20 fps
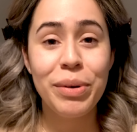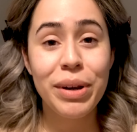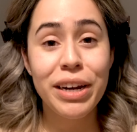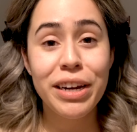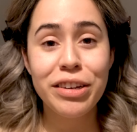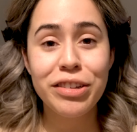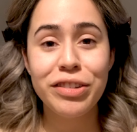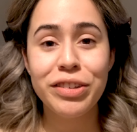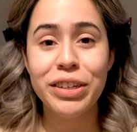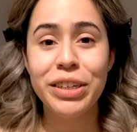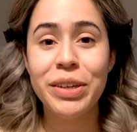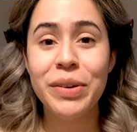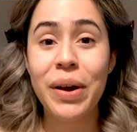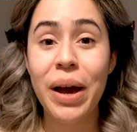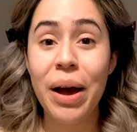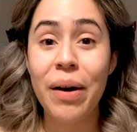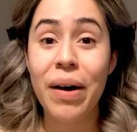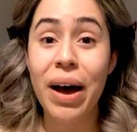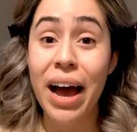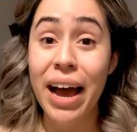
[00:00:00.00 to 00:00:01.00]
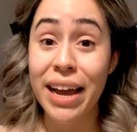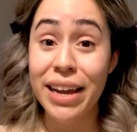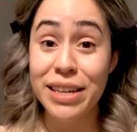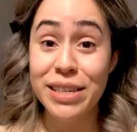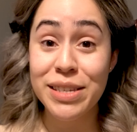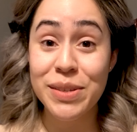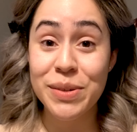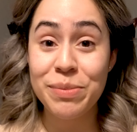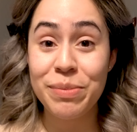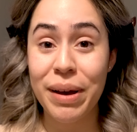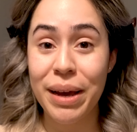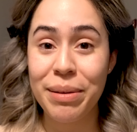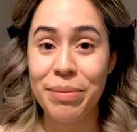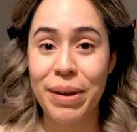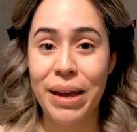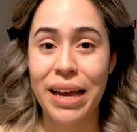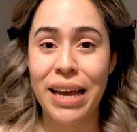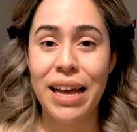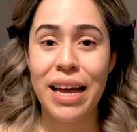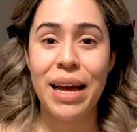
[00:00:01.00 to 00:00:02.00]
wanted to show you how I do my
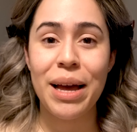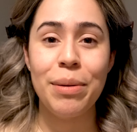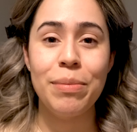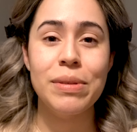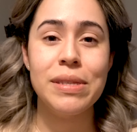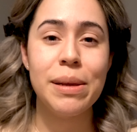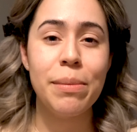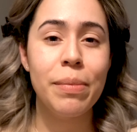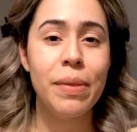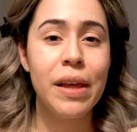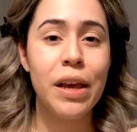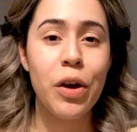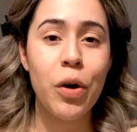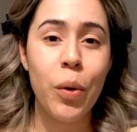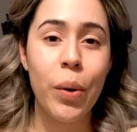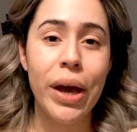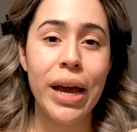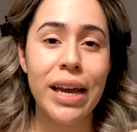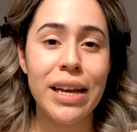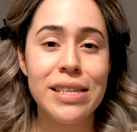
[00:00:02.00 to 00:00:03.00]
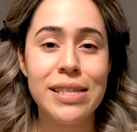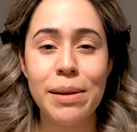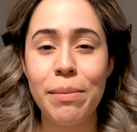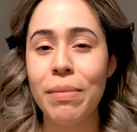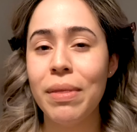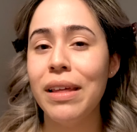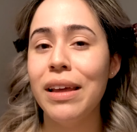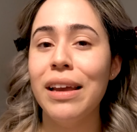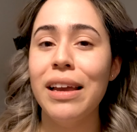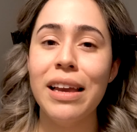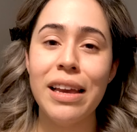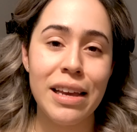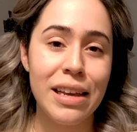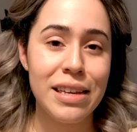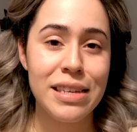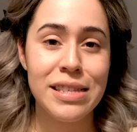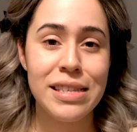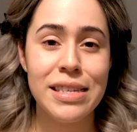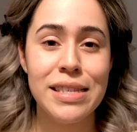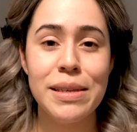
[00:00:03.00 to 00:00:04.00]
makeup. Something quick, something
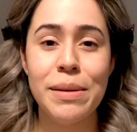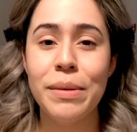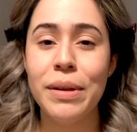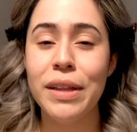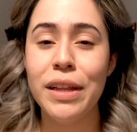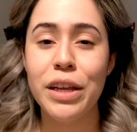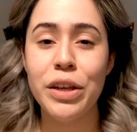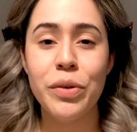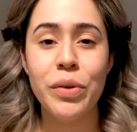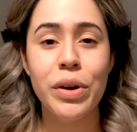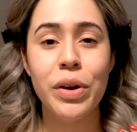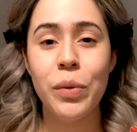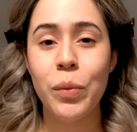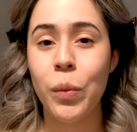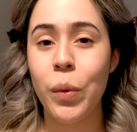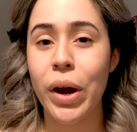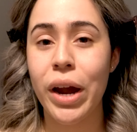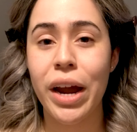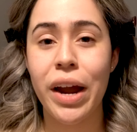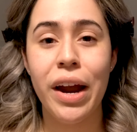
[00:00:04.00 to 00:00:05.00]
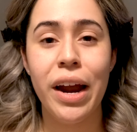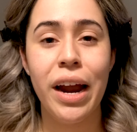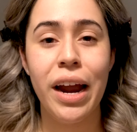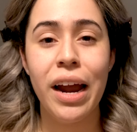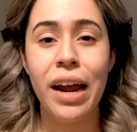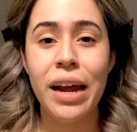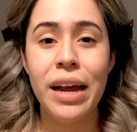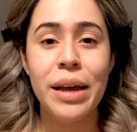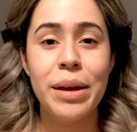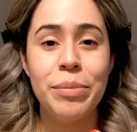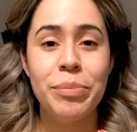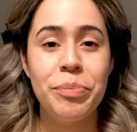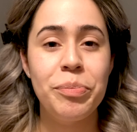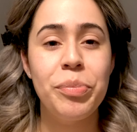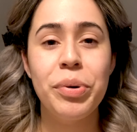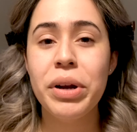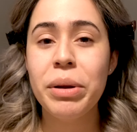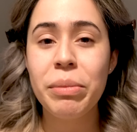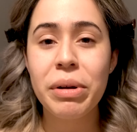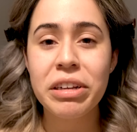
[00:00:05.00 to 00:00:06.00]
easy, something that you can wear
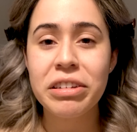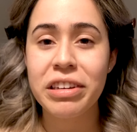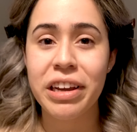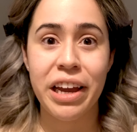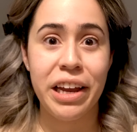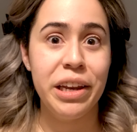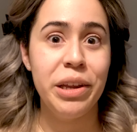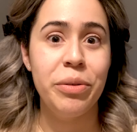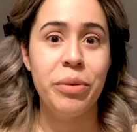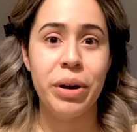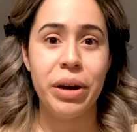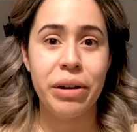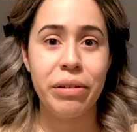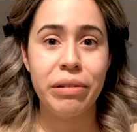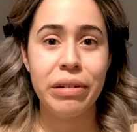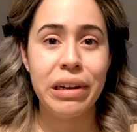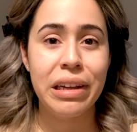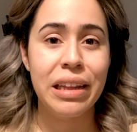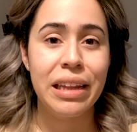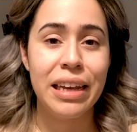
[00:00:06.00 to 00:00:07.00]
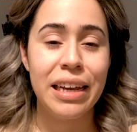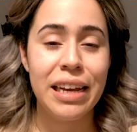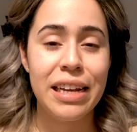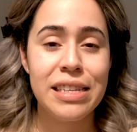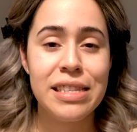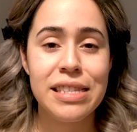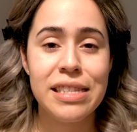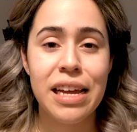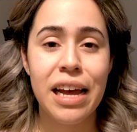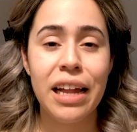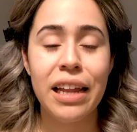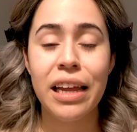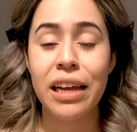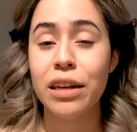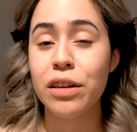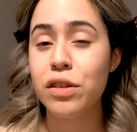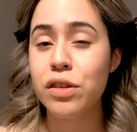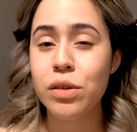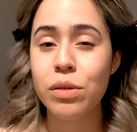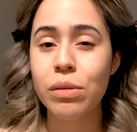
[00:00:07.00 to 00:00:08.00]
pretty much anywhere, really. It's not
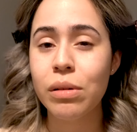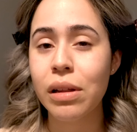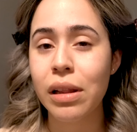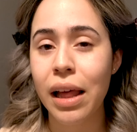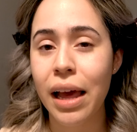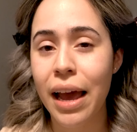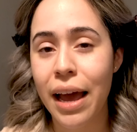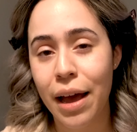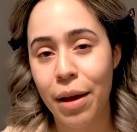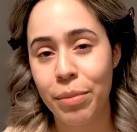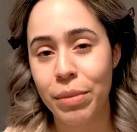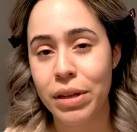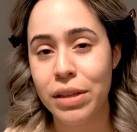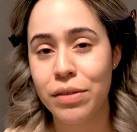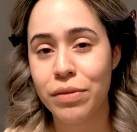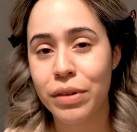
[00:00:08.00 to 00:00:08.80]
like too glam. It's